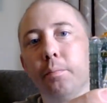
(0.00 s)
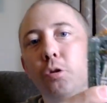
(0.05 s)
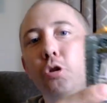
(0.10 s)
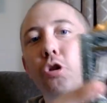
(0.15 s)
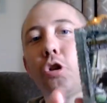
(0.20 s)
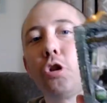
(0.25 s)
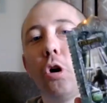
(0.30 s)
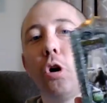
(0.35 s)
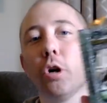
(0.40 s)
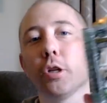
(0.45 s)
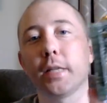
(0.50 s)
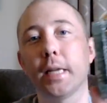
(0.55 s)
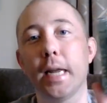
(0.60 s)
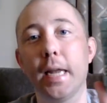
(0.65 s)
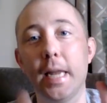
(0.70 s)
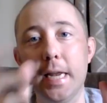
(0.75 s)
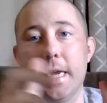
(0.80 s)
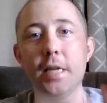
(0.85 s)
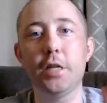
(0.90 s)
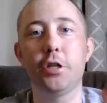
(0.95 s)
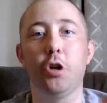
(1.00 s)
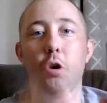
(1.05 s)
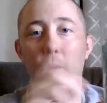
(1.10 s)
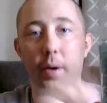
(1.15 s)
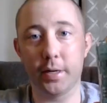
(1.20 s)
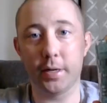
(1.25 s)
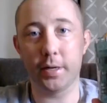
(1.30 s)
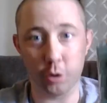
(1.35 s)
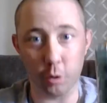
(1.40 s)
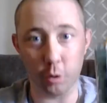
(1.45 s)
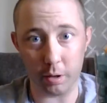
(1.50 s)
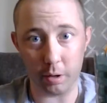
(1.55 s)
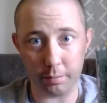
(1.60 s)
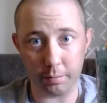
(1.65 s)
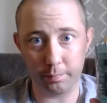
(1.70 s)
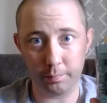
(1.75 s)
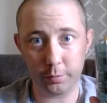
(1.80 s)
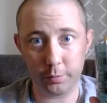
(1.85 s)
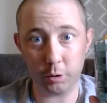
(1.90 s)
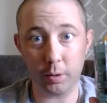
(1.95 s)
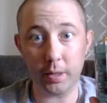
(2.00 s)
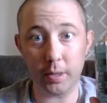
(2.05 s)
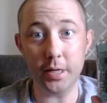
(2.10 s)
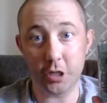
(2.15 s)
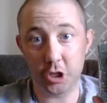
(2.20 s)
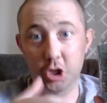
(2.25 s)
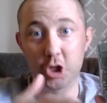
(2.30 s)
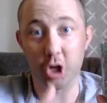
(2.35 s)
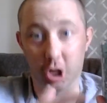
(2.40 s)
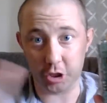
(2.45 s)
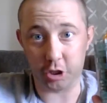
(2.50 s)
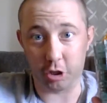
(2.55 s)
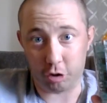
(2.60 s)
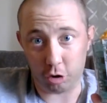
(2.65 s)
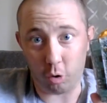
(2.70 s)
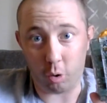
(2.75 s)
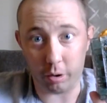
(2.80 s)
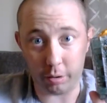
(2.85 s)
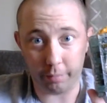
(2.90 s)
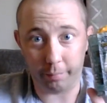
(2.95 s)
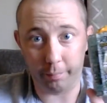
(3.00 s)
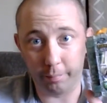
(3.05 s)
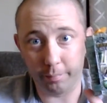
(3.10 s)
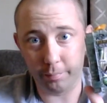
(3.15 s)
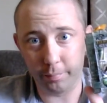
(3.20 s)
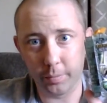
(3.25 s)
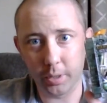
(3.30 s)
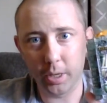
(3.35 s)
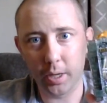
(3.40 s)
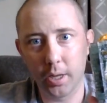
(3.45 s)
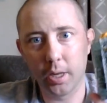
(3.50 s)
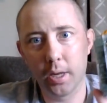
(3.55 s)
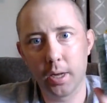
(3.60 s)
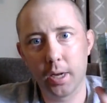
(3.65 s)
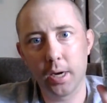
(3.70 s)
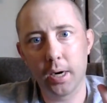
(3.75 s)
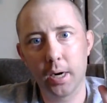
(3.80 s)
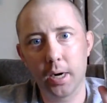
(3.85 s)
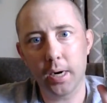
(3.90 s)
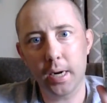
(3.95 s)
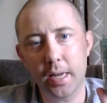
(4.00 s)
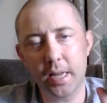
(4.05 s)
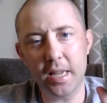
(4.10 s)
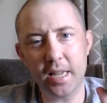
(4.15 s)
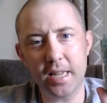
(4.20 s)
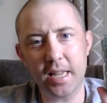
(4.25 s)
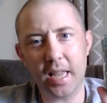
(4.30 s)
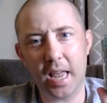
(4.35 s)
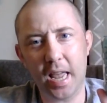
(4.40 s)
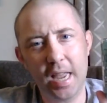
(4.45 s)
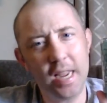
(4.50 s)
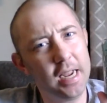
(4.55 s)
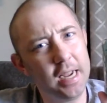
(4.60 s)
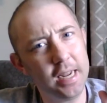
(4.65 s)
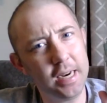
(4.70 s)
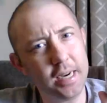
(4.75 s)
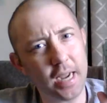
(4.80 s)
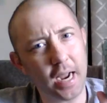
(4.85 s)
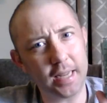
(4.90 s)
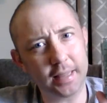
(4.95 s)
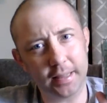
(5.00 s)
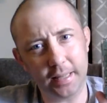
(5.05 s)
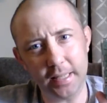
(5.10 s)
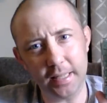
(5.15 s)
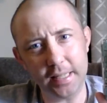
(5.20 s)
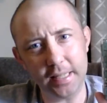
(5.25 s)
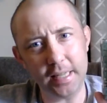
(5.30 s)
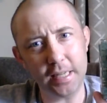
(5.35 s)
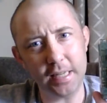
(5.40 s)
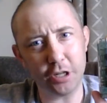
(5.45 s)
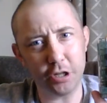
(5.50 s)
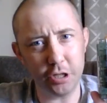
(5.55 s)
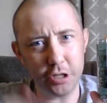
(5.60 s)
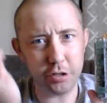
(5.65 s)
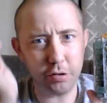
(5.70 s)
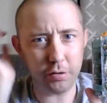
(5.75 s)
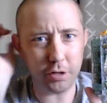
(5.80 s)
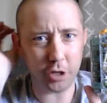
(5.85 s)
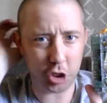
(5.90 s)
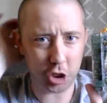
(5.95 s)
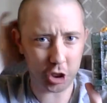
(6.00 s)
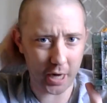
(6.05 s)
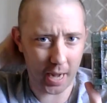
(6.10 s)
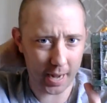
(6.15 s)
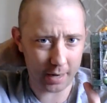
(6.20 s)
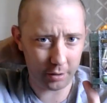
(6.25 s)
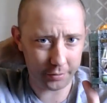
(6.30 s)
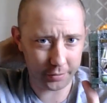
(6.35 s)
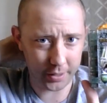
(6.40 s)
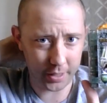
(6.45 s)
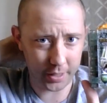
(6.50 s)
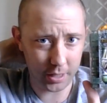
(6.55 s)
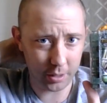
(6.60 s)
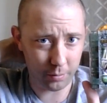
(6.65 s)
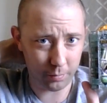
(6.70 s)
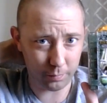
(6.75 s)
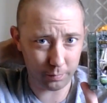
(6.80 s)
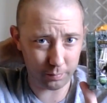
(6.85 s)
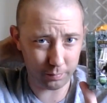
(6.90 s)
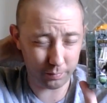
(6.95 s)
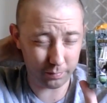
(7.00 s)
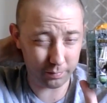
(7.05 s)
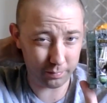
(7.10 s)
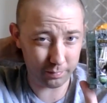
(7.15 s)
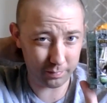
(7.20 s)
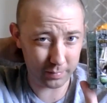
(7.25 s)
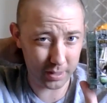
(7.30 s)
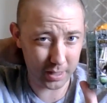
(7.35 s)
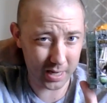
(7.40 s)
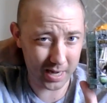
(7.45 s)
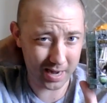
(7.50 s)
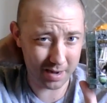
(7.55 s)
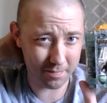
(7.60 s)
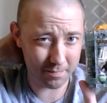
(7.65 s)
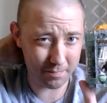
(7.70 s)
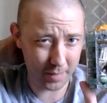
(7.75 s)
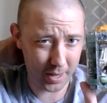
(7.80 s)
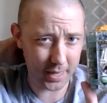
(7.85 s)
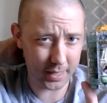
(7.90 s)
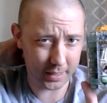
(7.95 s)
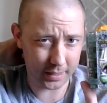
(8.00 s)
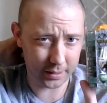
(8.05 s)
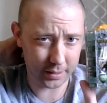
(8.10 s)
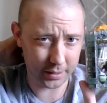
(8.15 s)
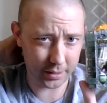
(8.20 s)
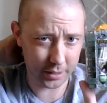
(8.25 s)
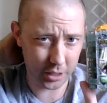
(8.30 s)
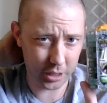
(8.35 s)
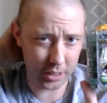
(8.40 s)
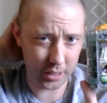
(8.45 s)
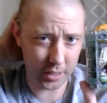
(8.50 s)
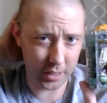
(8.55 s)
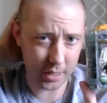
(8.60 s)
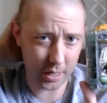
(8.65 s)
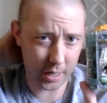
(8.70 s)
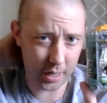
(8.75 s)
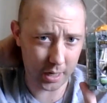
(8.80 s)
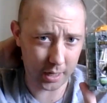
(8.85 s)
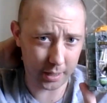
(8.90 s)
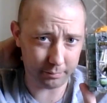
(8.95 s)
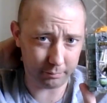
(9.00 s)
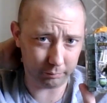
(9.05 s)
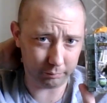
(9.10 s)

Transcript: turns into his sword. So he's just a sword. I think he could do the shadow thing and make the